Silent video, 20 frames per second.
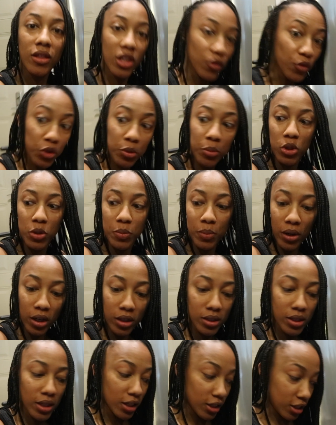think for the most
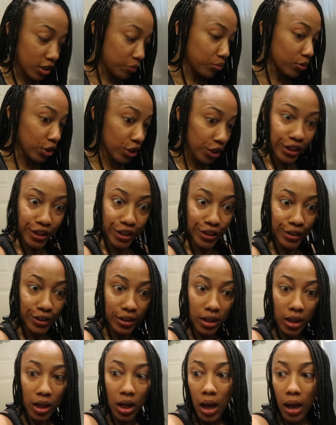part, I did pretty good.
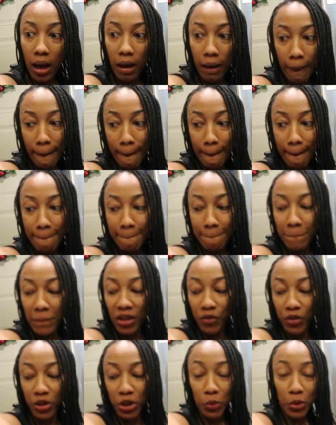
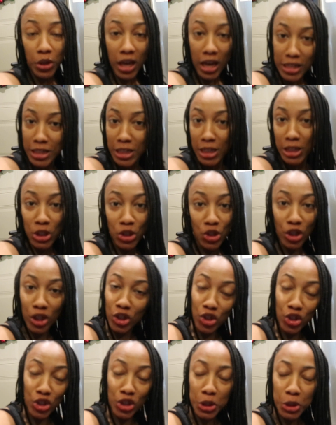If anyone has any
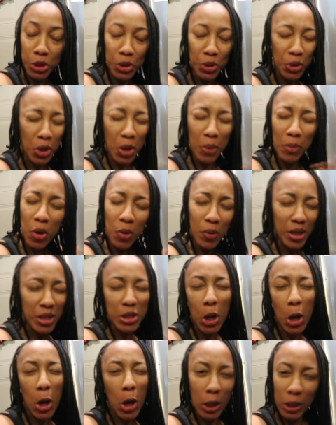suggestions, you know, I'm always
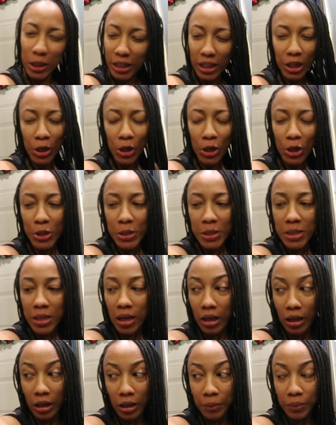all ears,
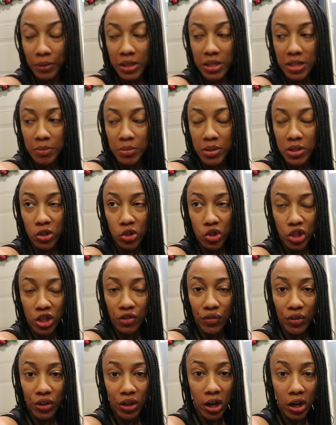because I'm still trying
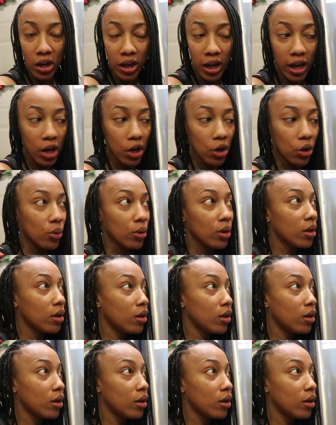to figure out how